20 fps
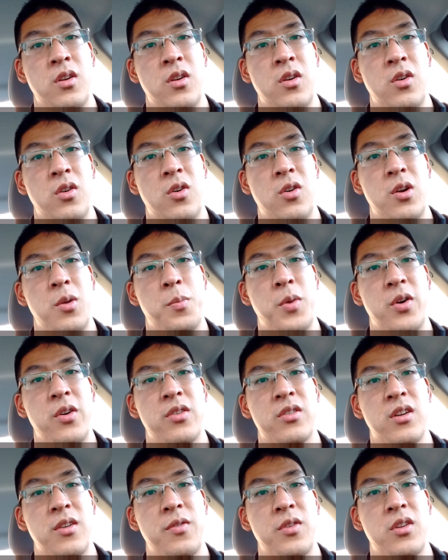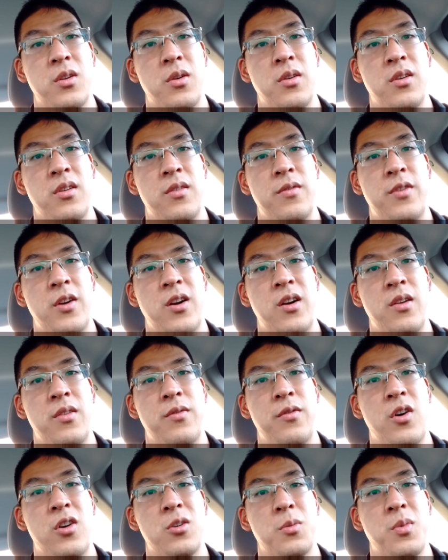or you put yourself in a very
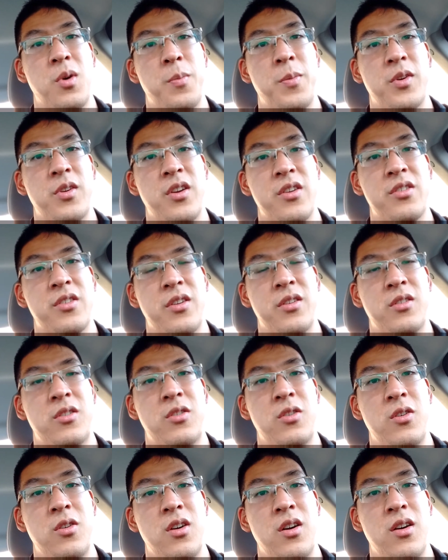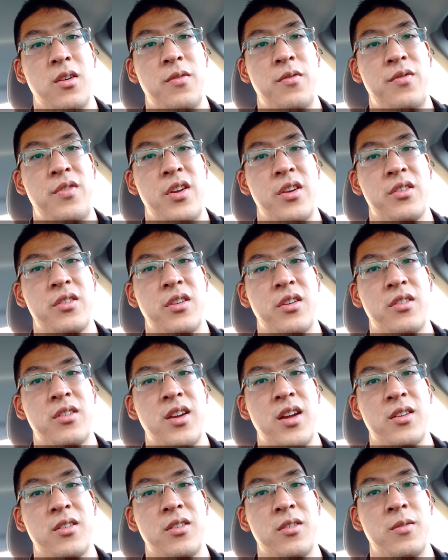vulnerable position to finish the
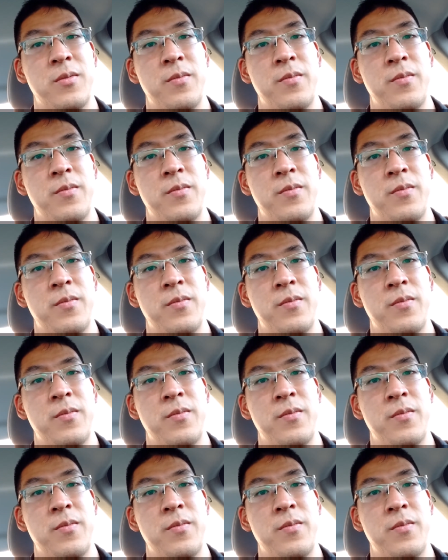set,